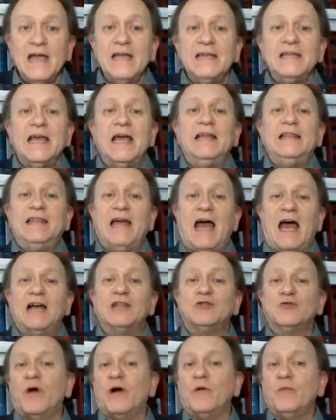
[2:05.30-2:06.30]
Okay,
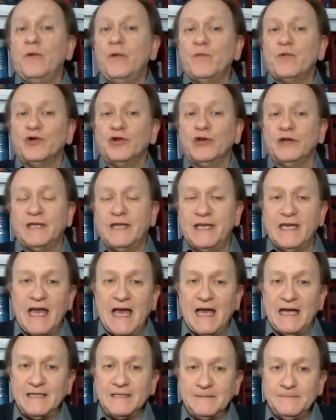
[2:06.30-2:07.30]
that's what we were looking
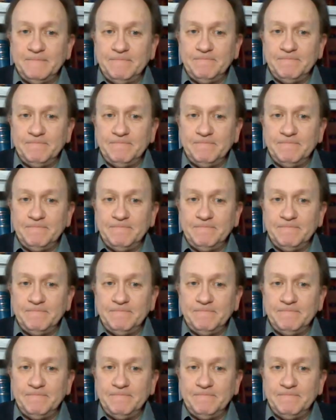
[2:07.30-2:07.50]
at.